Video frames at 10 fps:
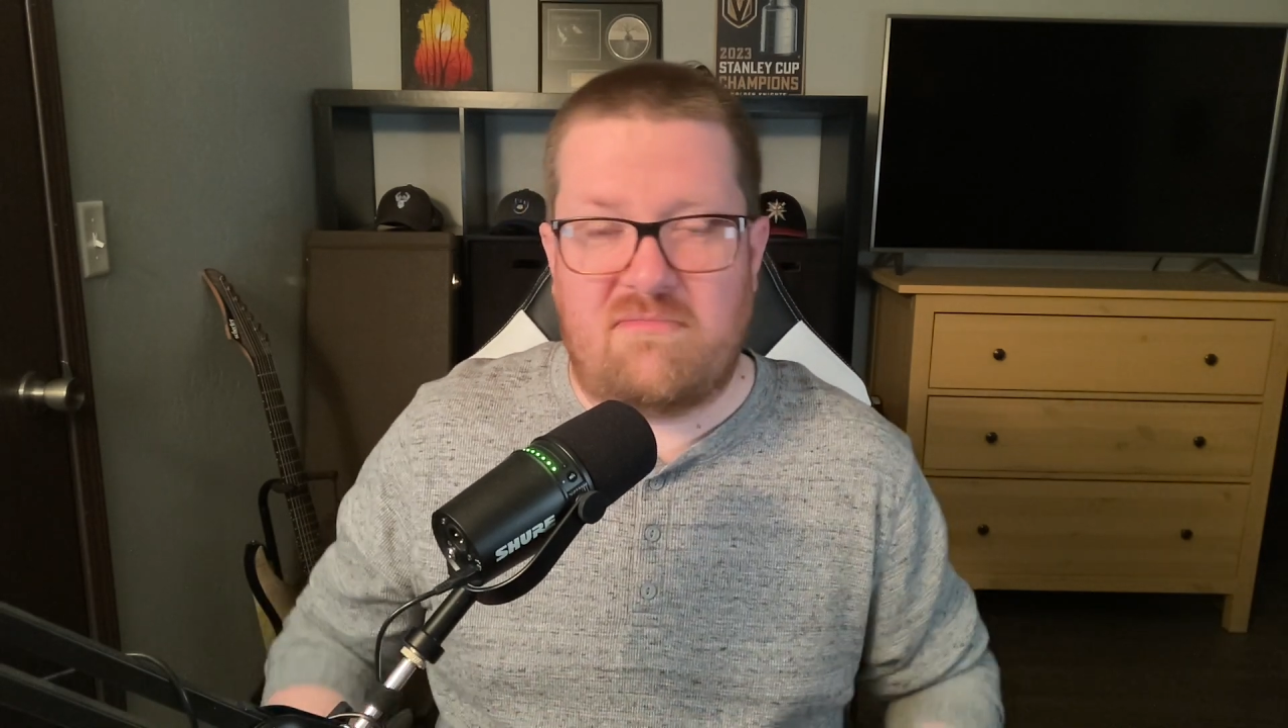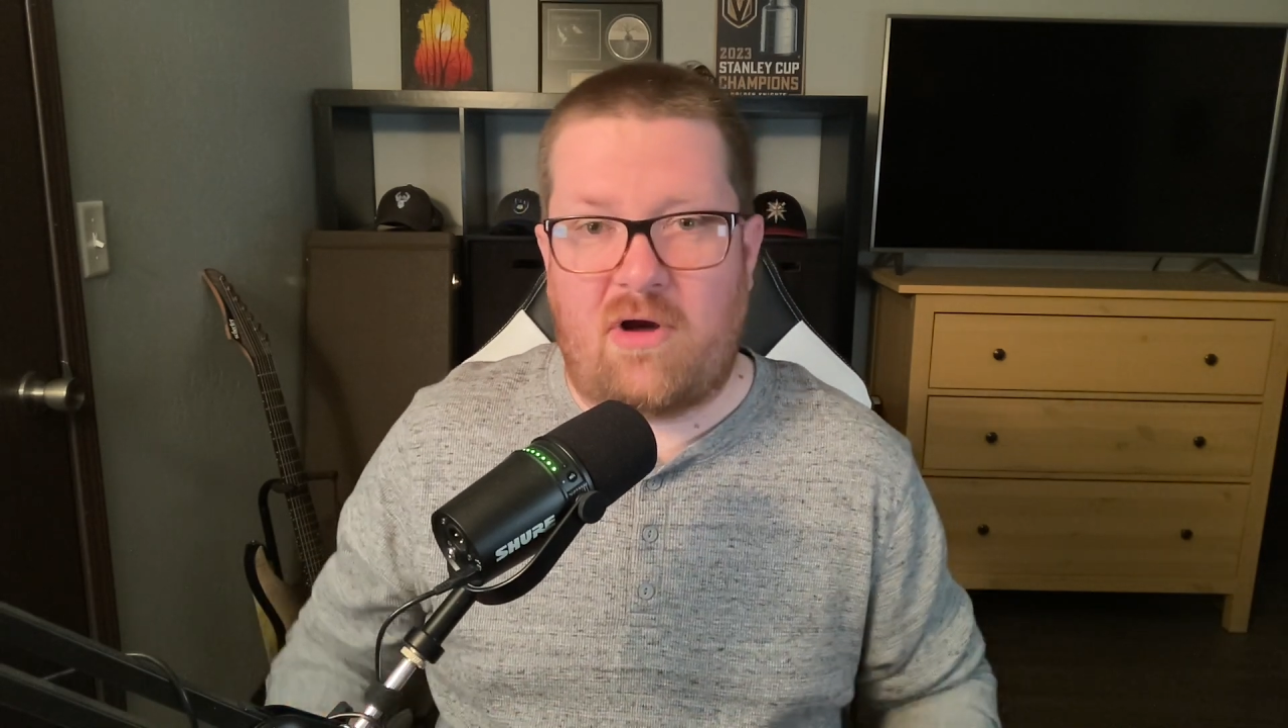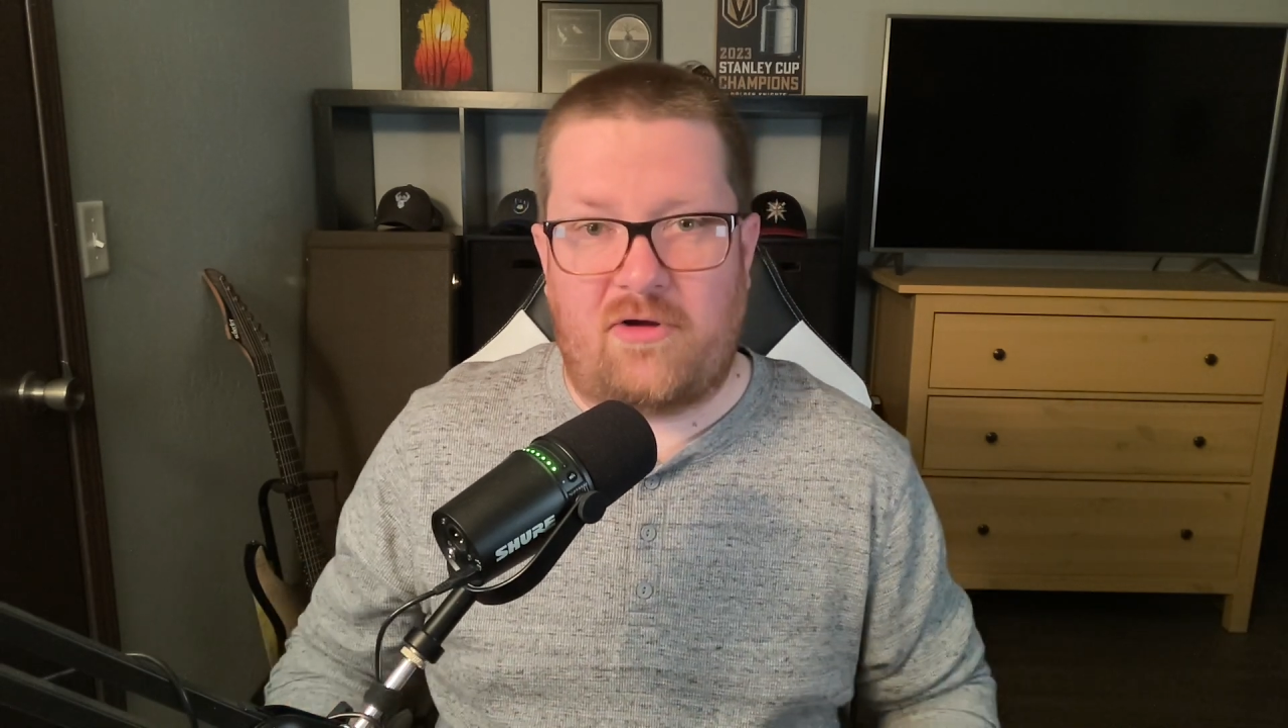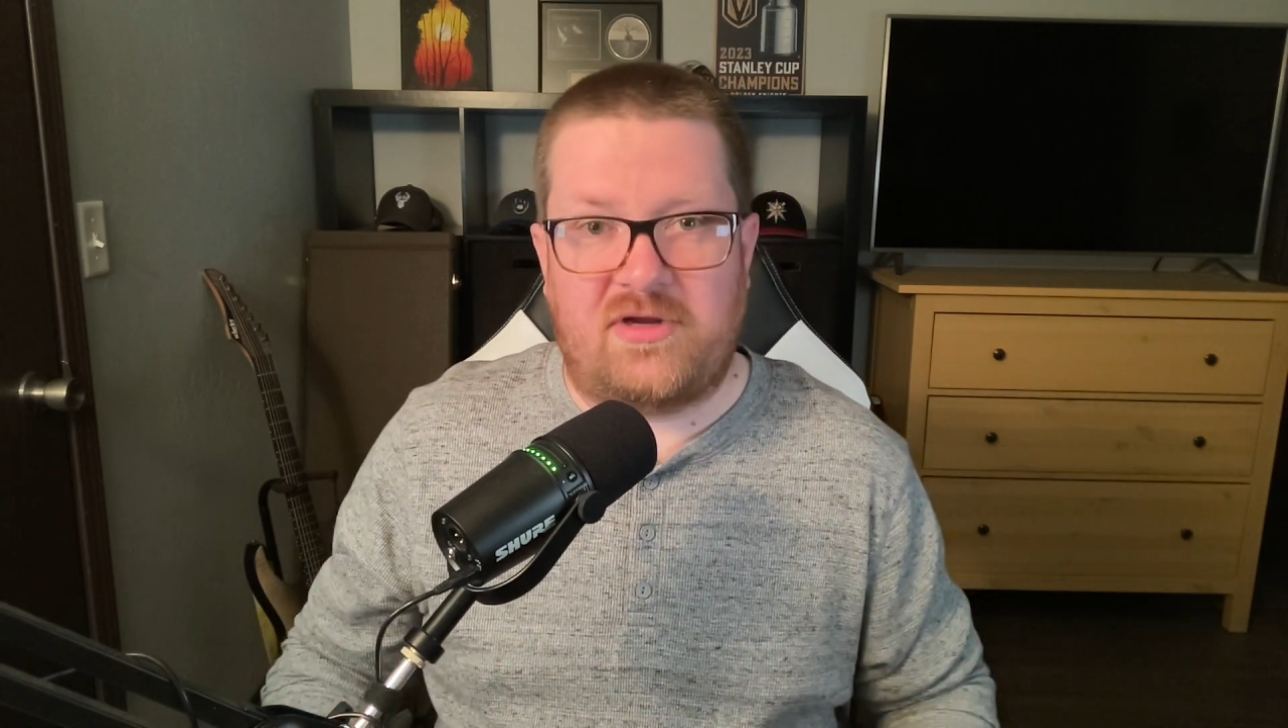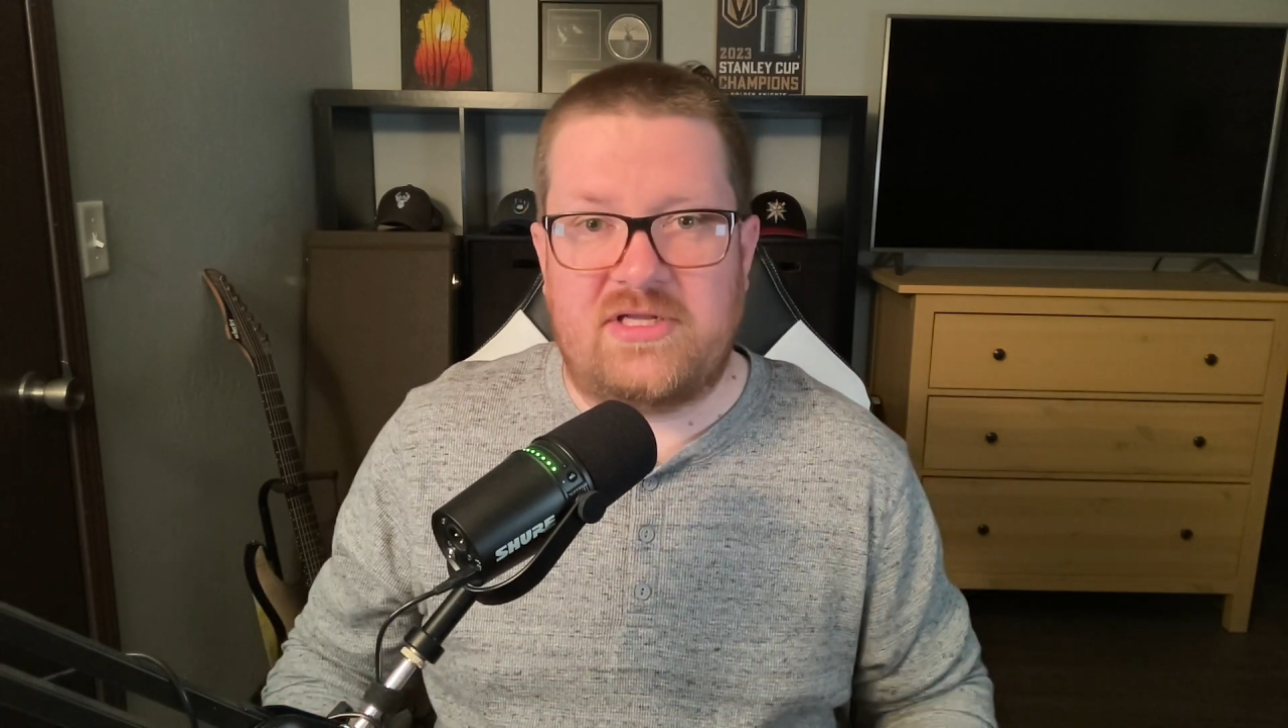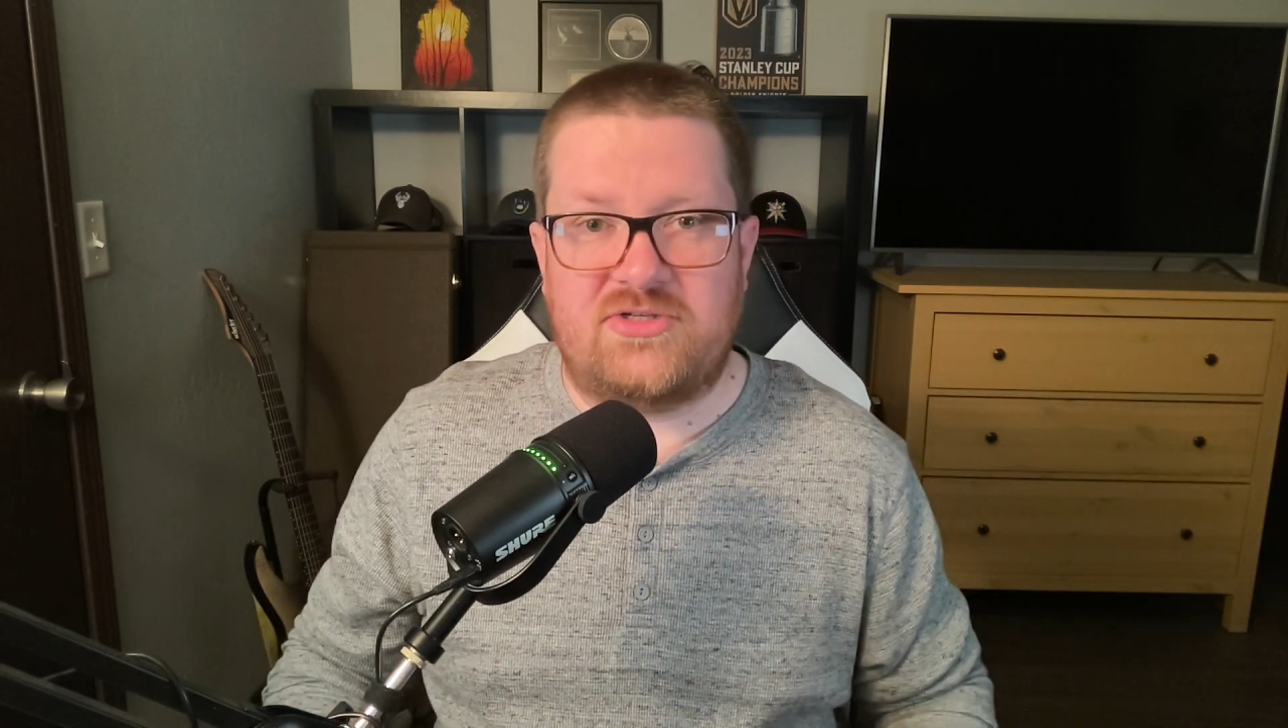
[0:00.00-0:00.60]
marketing